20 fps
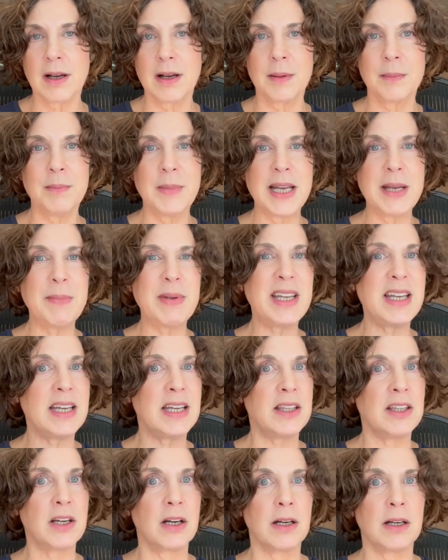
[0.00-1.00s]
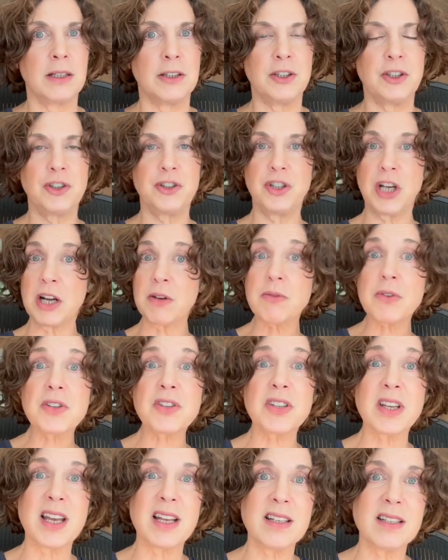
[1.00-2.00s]
Maybe in the general
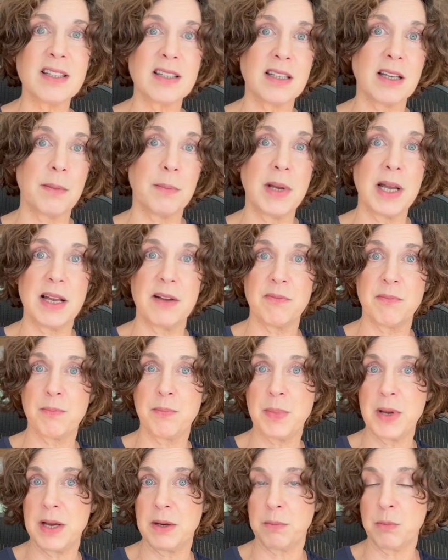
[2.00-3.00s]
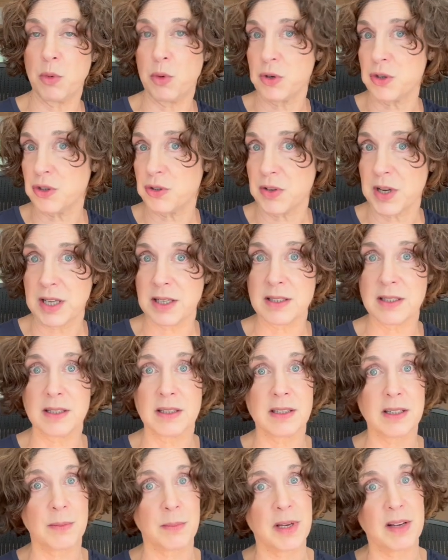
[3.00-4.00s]
sense, some have more strengths and
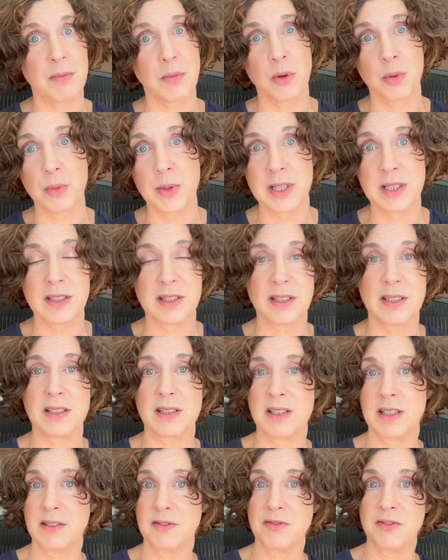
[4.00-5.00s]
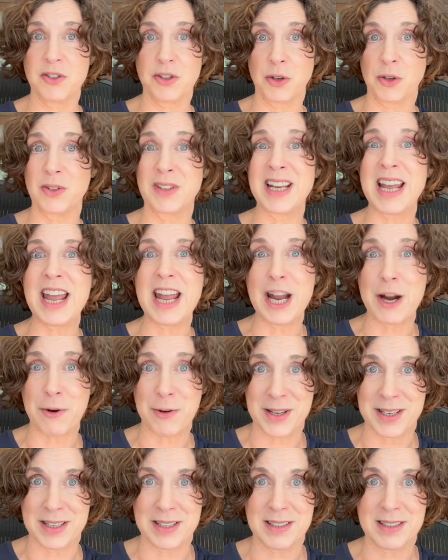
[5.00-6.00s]
some have more weaknesses in certain
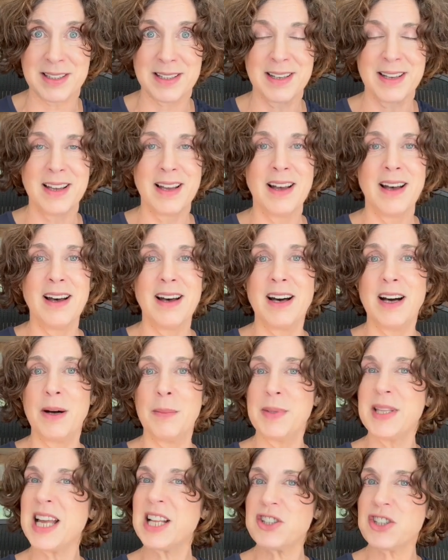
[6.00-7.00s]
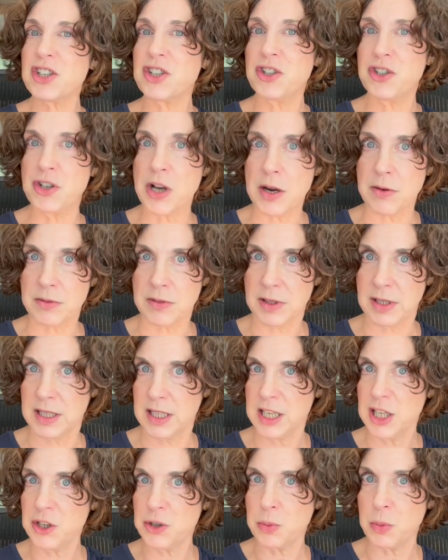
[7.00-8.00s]
areas. But that's just generally,
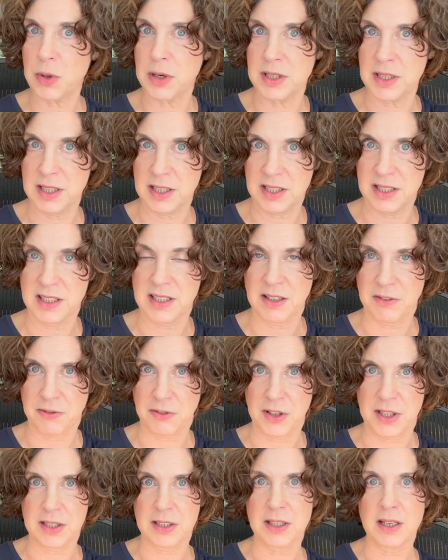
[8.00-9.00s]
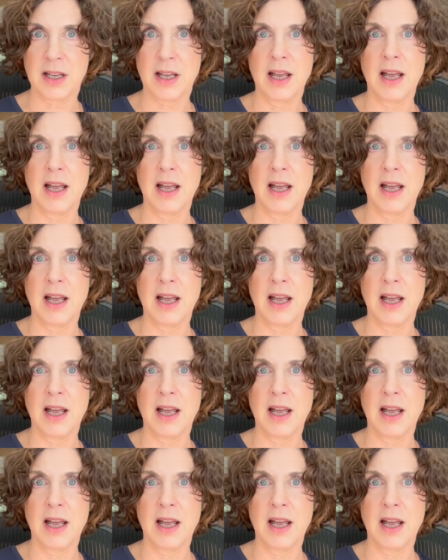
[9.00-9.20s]
each one is different.